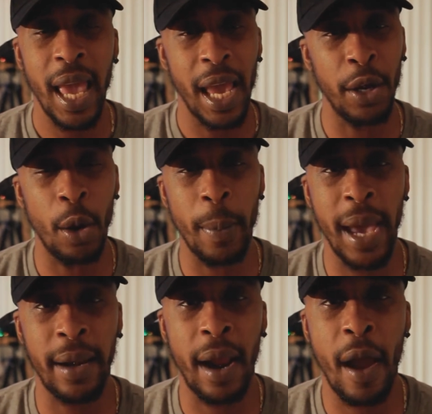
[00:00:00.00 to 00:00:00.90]
and no
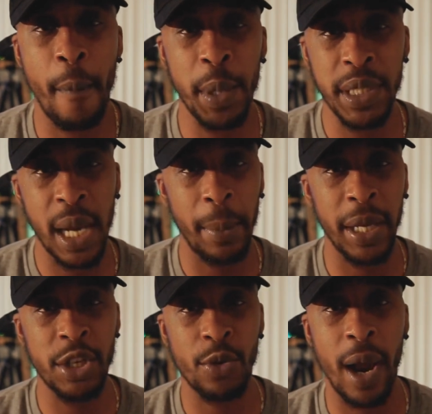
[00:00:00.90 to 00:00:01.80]
matter how much I
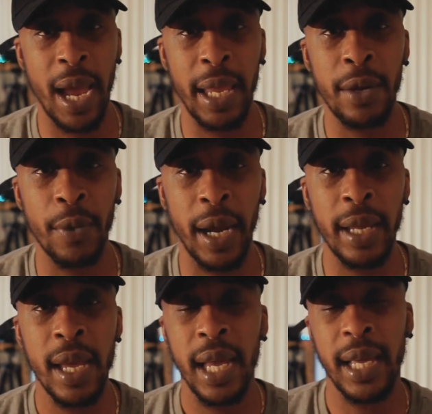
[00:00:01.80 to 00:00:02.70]
may try,
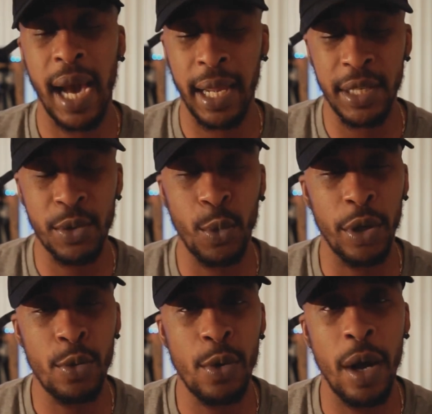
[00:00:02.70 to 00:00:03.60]
right, God is the
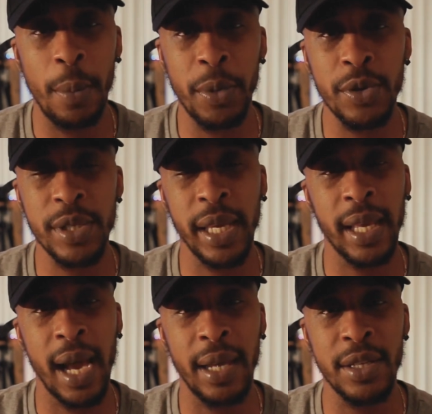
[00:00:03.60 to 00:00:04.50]
one who humbles and
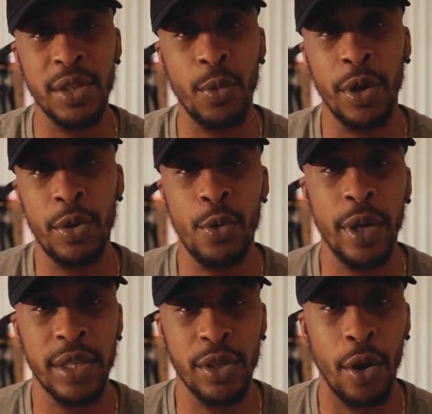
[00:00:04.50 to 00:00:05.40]
God is the one who
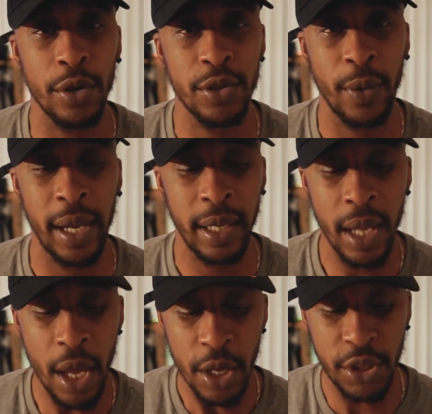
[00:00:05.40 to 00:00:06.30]
exalts, right?
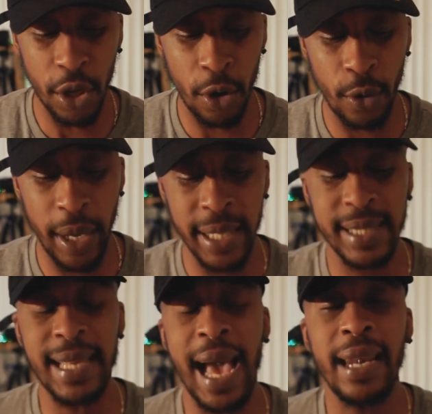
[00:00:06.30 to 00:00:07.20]
So it's
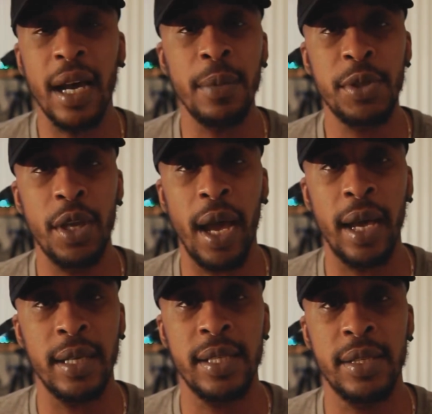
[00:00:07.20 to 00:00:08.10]
not up to
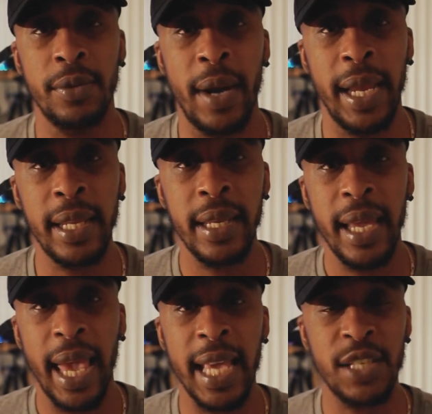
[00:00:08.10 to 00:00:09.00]
us, right?
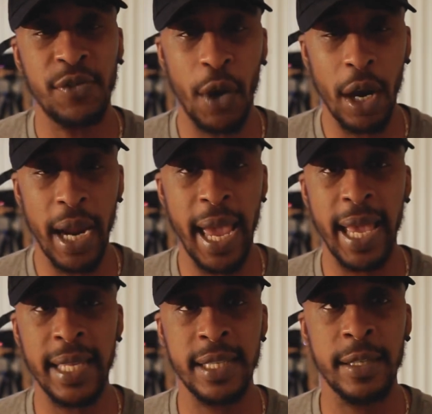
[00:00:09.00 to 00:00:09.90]
As far
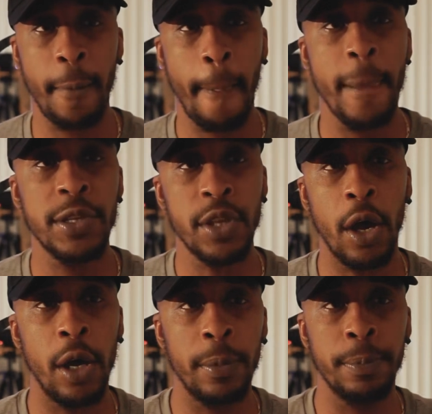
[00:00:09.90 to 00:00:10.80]
as
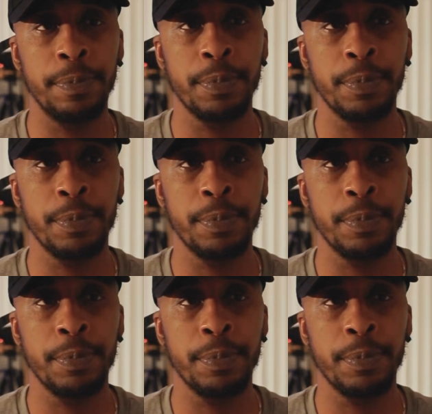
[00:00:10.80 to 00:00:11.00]
Psalm